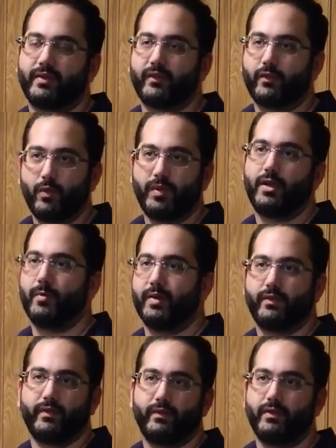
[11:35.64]
That's all we care
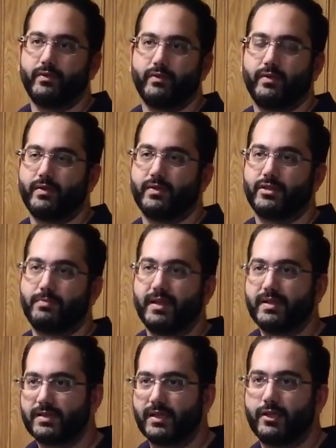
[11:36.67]
about. The, the, the
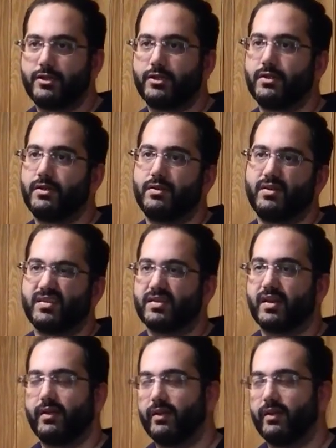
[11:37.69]
space station is,